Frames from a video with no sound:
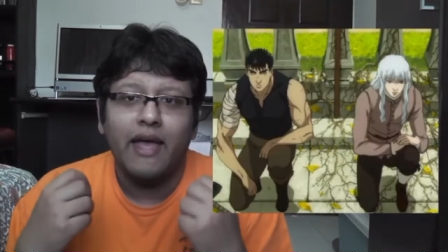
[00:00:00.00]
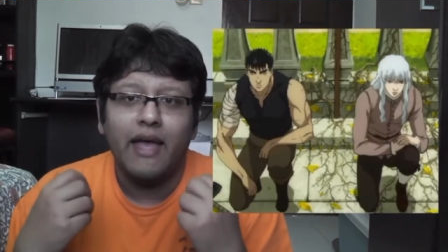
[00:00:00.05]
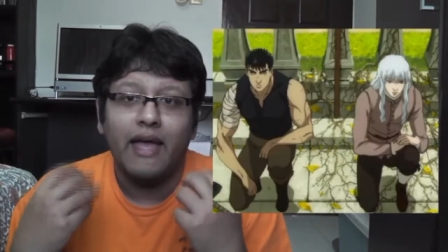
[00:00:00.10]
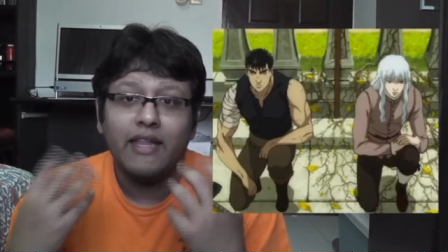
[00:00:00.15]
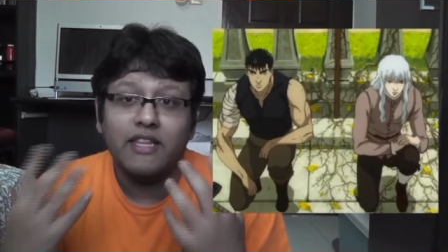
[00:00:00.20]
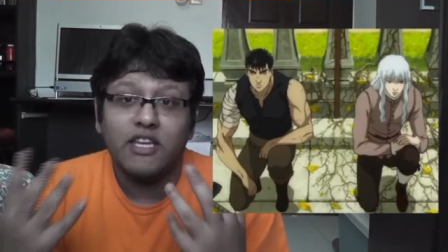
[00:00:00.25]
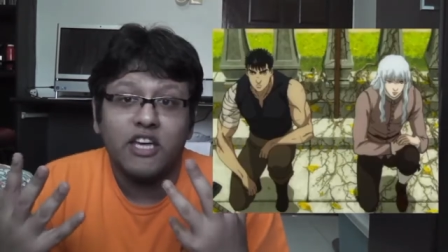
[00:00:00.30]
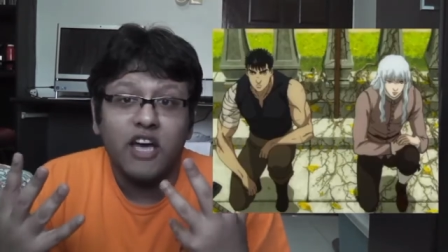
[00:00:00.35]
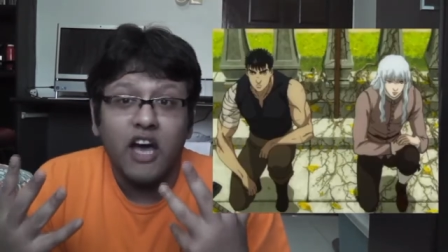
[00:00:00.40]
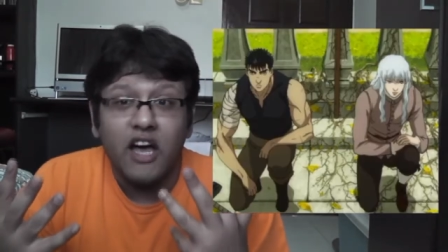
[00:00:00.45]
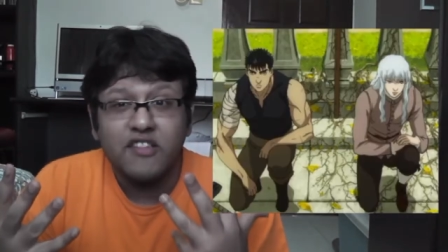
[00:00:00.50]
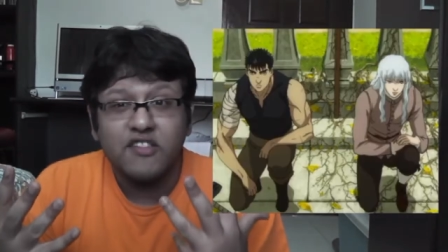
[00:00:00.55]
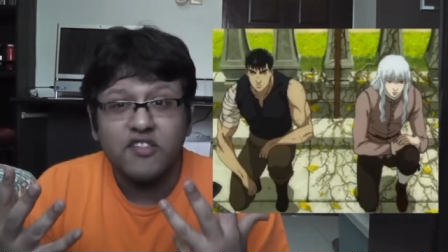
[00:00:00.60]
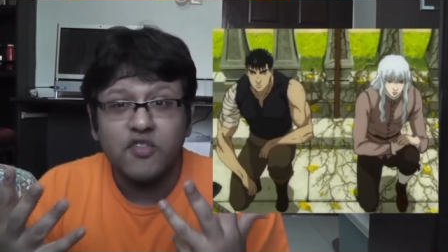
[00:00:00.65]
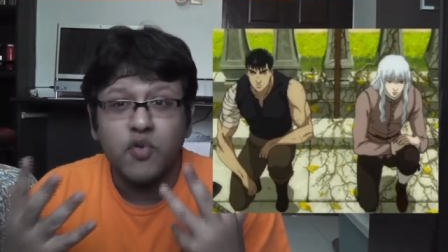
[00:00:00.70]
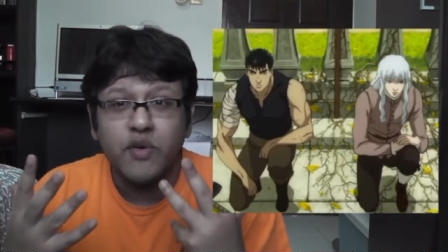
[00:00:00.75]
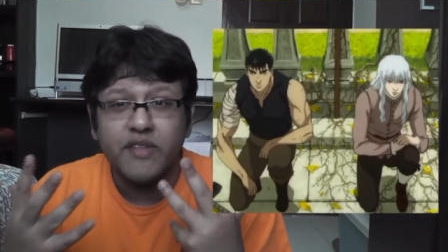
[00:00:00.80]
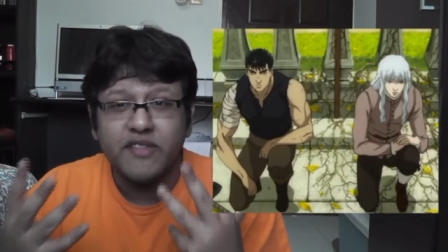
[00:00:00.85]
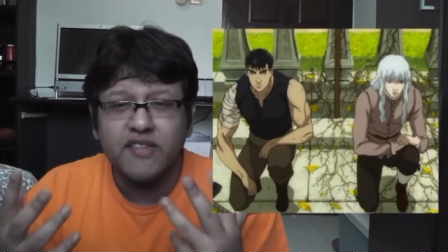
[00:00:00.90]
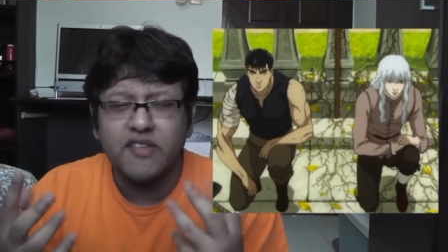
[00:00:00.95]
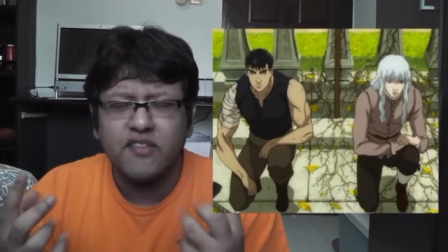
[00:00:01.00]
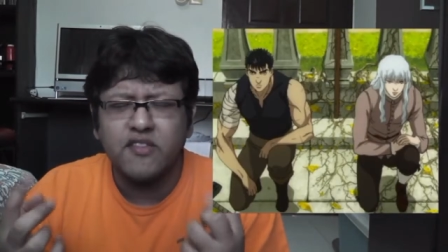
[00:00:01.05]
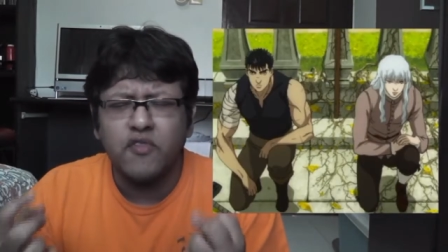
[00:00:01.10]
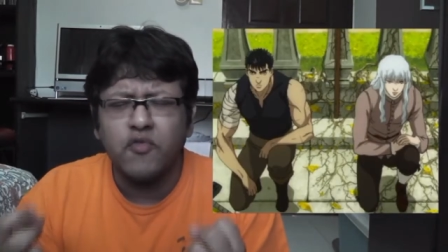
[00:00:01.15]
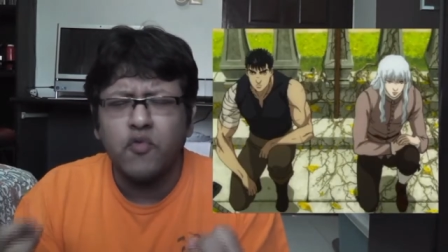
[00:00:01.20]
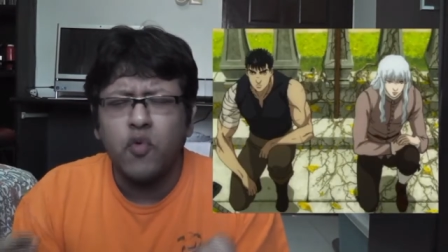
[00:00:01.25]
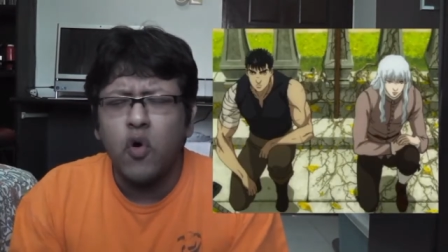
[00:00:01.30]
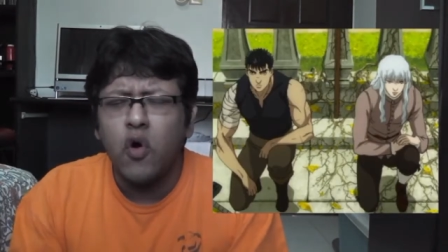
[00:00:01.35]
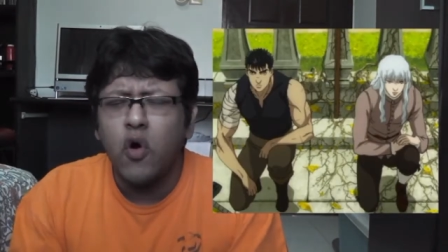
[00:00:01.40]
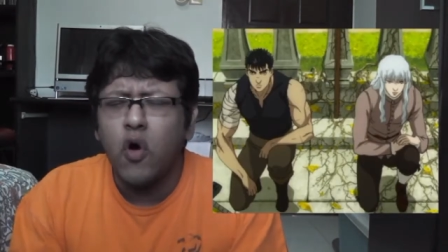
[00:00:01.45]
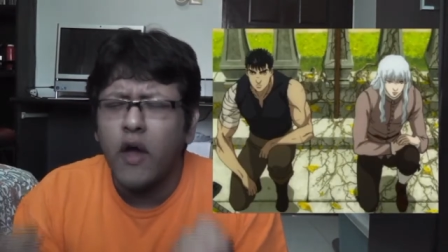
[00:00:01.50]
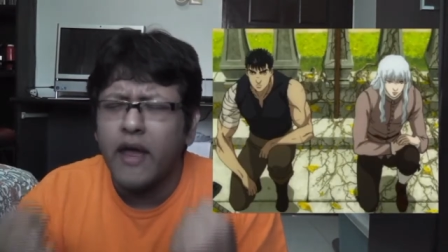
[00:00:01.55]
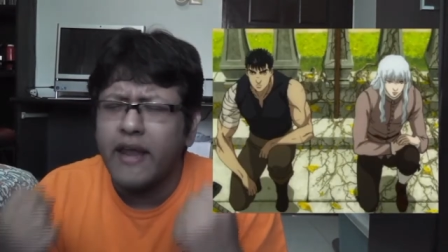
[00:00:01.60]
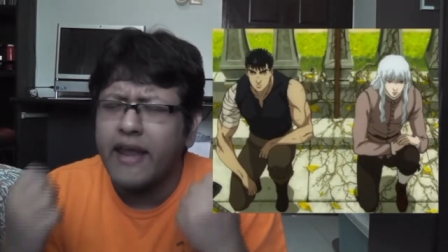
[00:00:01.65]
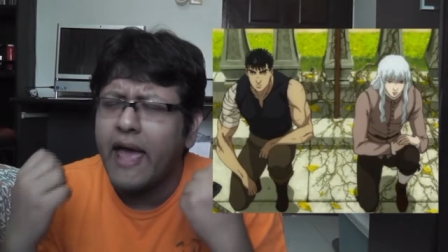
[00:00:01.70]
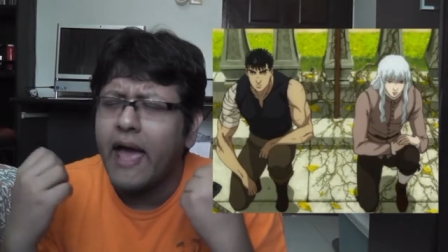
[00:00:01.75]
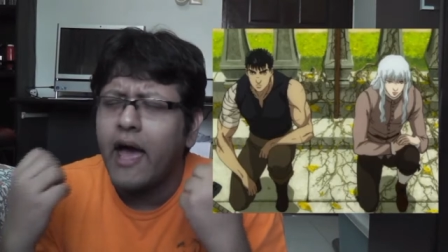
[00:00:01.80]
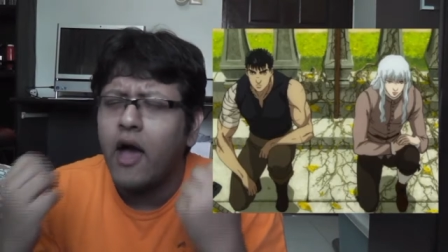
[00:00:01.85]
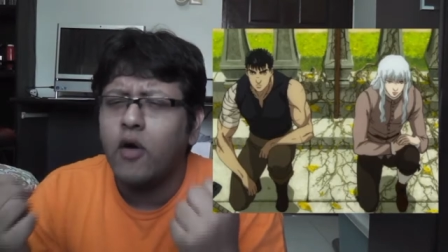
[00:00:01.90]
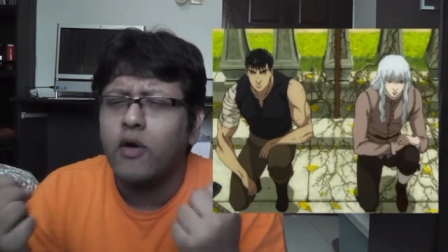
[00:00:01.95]
and the consequences of war and
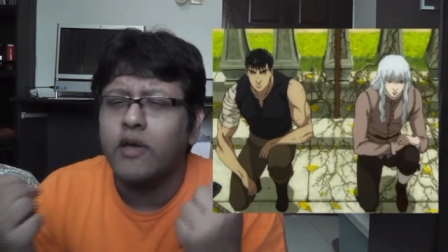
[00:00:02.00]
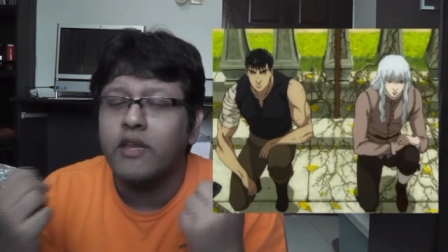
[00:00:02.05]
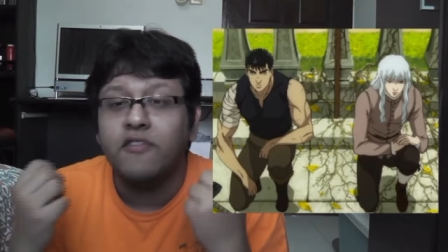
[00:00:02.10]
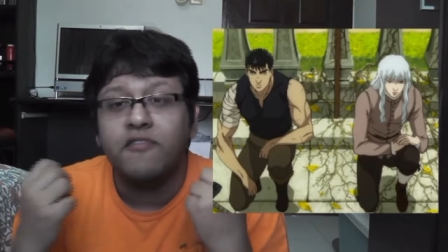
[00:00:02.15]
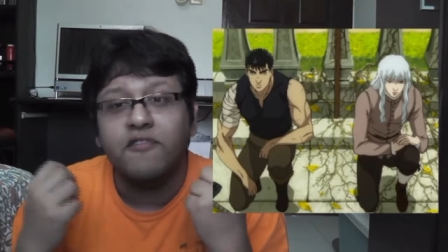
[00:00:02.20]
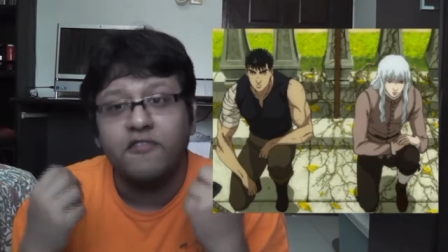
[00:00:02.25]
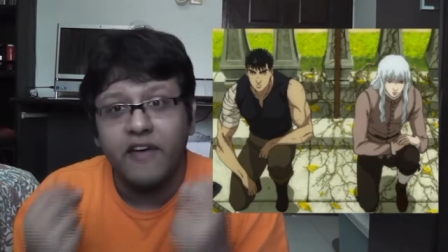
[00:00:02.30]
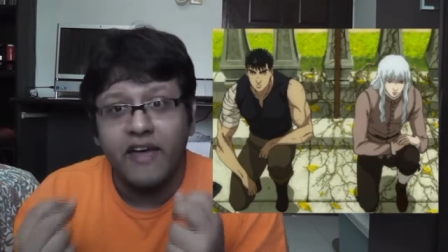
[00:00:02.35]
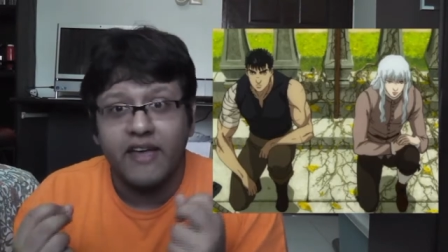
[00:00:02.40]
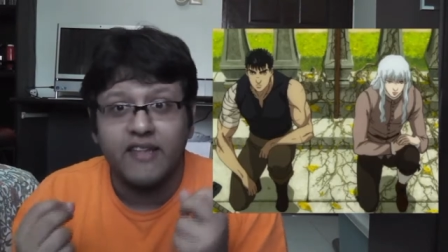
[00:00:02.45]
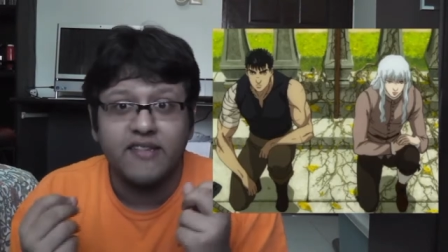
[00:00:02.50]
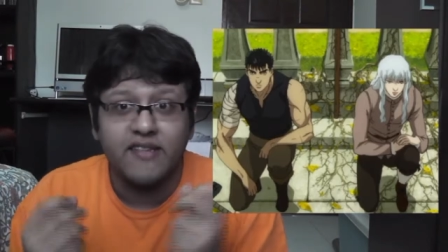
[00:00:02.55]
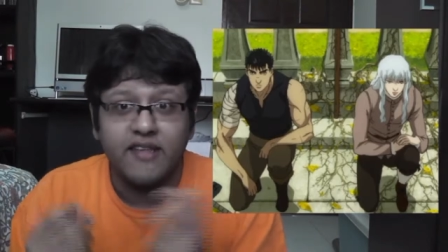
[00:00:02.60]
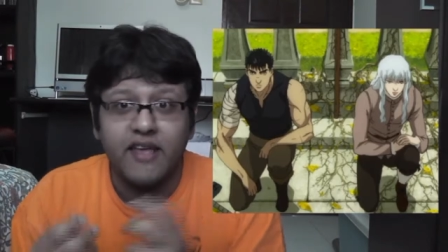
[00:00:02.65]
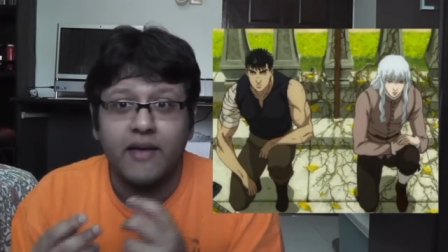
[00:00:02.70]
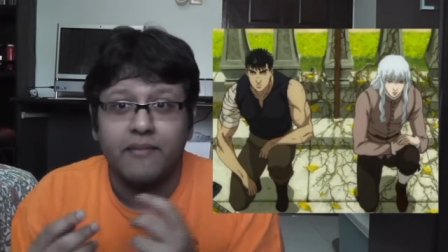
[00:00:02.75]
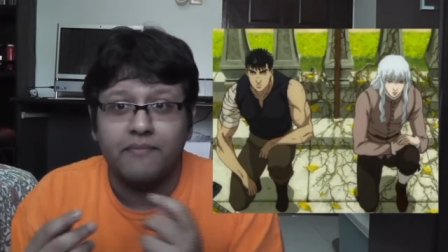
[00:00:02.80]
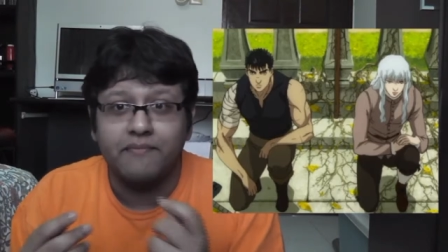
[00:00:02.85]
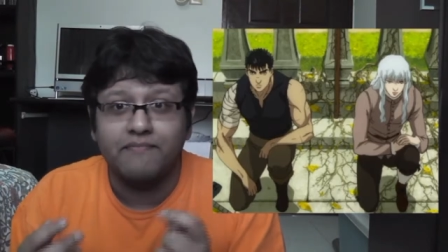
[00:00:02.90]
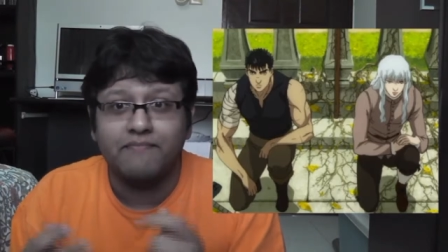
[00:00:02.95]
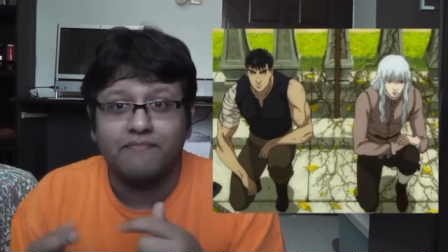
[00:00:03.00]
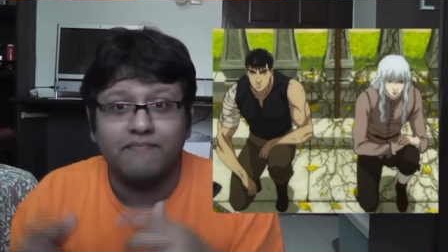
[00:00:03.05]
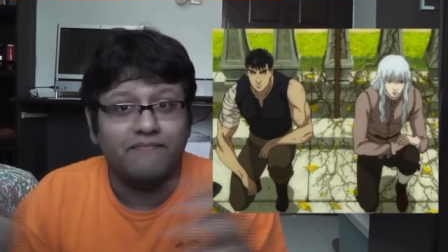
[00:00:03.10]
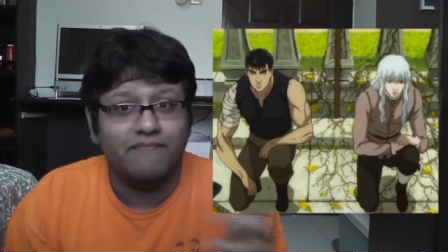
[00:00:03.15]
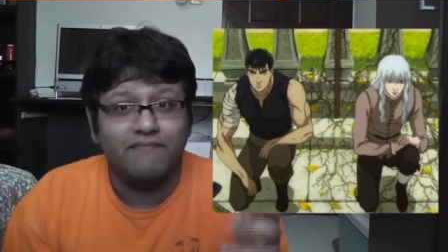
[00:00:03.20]
how it affects them.